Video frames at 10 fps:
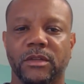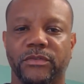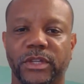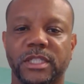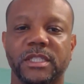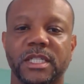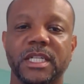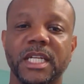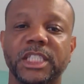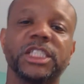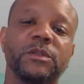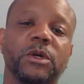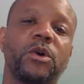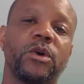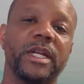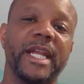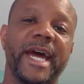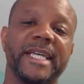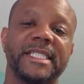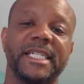This is initially recorded
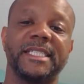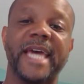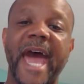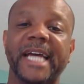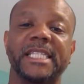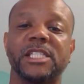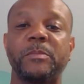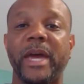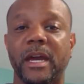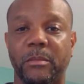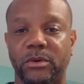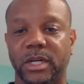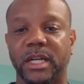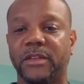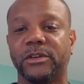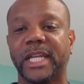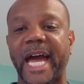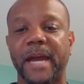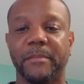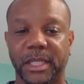as a taxes payable, another
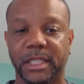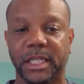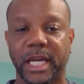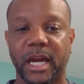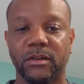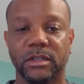liability account.